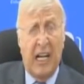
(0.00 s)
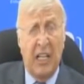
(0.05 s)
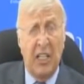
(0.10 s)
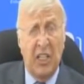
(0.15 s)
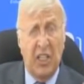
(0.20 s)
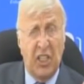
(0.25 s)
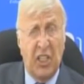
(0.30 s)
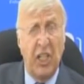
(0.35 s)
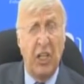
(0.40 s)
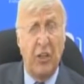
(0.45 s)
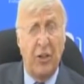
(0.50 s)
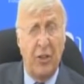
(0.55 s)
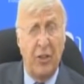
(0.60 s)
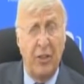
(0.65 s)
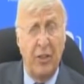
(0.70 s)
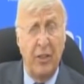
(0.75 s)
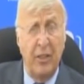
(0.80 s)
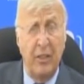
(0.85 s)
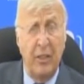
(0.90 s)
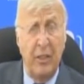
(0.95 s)

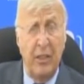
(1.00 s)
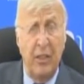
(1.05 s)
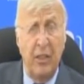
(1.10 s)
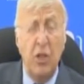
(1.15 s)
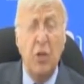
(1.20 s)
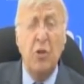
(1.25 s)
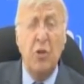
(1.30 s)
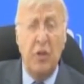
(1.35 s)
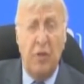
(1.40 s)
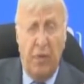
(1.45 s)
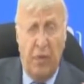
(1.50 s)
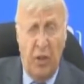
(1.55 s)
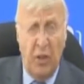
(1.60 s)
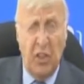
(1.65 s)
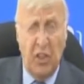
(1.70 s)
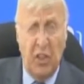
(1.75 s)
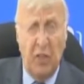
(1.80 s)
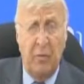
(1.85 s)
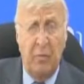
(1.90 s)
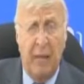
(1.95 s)
consider
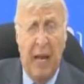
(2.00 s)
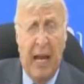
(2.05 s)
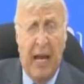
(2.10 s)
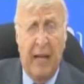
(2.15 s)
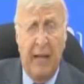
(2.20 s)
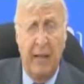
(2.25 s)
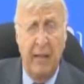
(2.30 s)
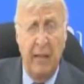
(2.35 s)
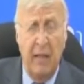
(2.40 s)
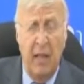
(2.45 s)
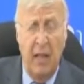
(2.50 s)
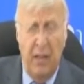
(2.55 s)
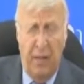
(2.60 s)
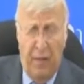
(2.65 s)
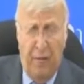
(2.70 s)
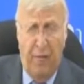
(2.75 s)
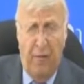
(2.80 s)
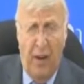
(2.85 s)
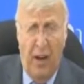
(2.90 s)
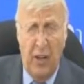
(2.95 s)
universal man,
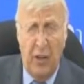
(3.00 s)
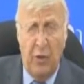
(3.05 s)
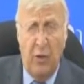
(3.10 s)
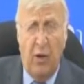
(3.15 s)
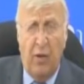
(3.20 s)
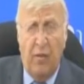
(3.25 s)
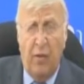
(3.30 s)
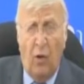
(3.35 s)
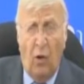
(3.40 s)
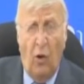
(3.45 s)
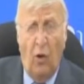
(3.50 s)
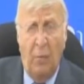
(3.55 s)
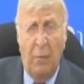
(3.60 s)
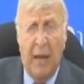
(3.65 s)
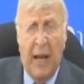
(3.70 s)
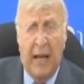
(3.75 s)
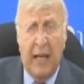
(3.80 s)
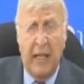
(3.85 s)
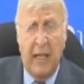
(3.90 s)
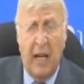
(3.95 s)
the father of all
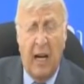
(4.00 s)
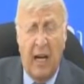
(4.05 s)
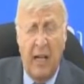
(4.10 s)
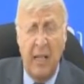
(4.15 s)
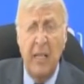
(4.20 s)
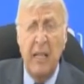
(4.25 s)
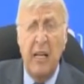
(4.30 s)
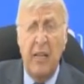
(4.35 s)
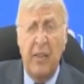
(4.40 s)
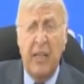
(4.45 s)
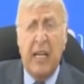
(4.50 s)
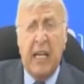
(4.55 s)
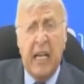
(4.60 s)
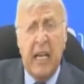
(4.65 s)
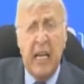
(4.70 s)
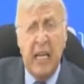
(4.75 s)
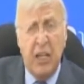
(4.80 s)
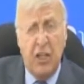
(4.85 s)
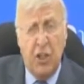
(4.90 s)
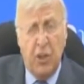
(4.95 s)
mankind, the
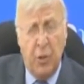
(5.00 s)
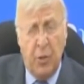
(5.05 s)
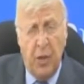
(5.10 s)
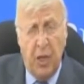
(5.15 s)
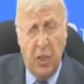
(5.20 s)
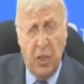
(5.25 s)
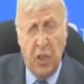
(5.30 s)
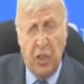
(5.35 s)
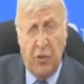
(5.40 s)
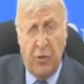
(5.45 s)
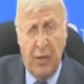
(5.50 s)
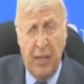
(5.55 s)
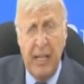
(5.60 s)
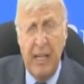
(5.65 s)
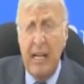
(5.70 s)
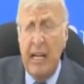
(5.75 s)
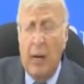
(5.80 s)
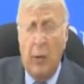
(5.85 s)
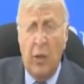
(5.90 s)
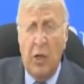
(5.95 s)
key to history.